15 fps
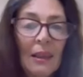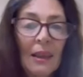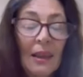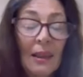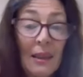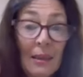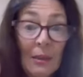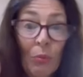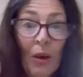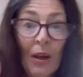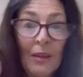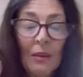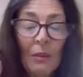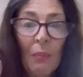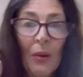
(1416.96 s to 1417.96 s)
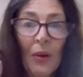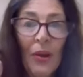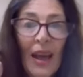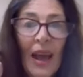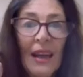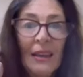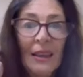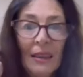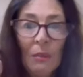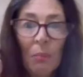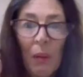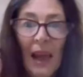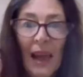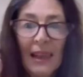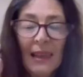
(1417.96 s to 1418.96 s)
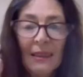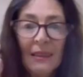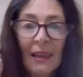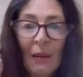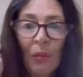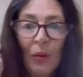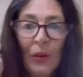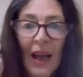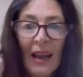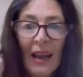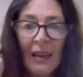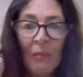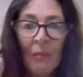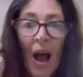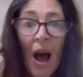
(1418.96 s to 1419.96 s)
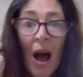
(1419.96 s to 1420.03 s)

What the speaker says: It is Weisselberg, and he's playing a double game.